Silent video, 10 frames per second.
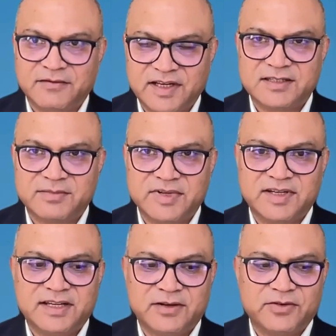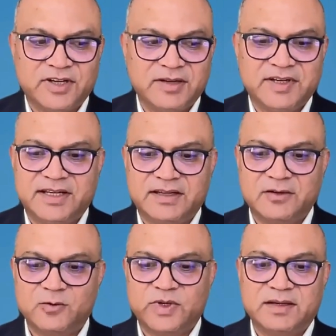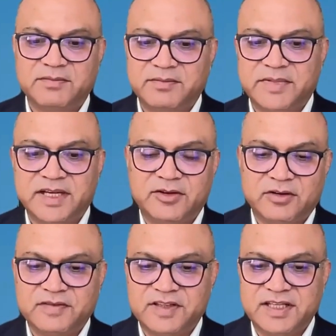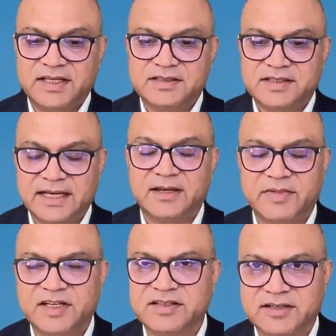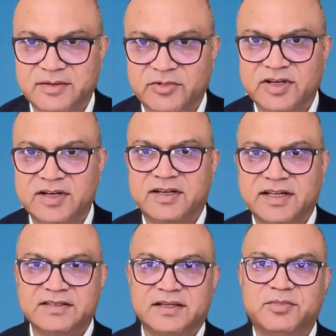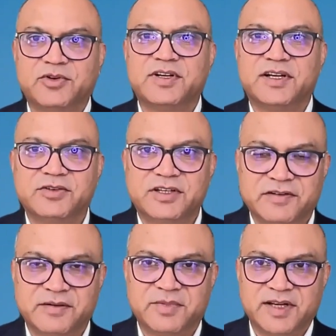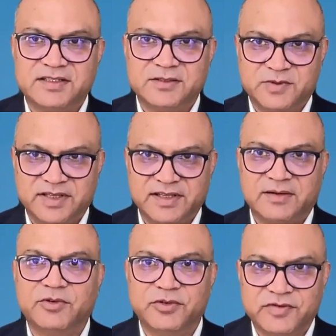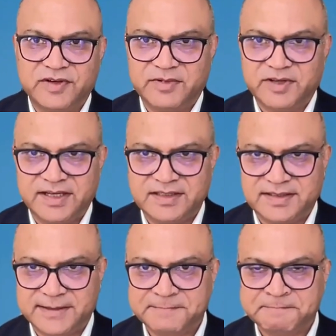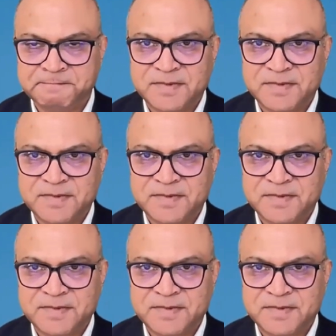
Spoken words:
flexibility can only be taken when many of these elements are democratized and put into different places where they are maneuverable and easy.